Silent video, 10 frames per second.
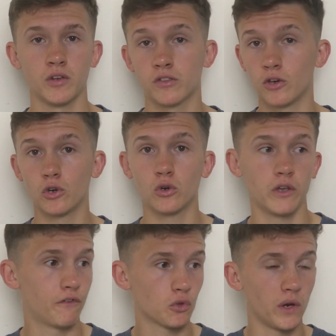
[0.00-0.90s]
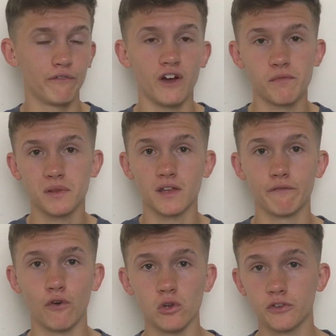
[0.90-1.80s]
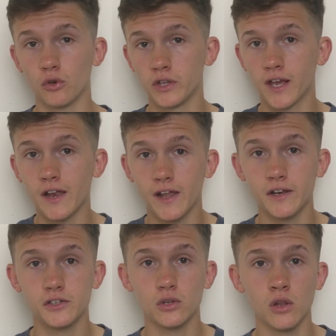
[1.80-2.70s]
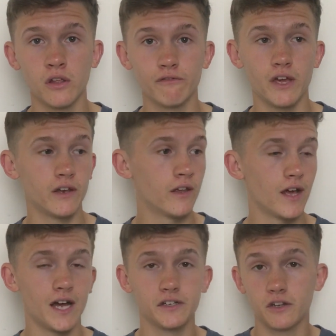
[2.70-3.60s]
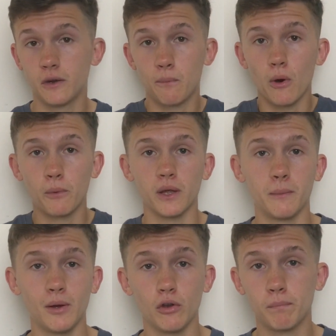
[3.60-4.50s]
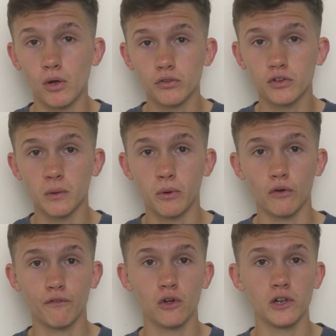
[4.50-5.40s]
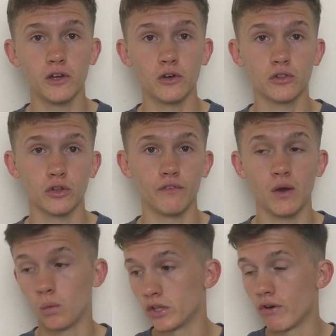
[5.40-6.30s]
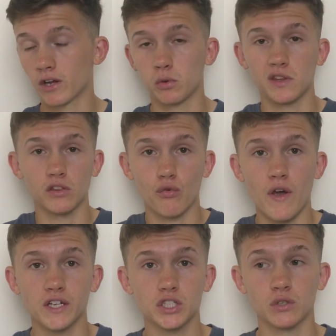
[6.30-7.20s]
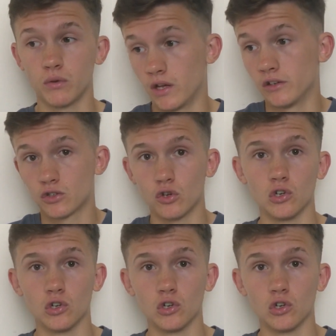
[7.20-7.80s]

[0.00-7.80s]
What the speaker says: So if a 25% fall is all you can handle, then add an appropriate amount of bonds to your portfolio so that when your equities crash and could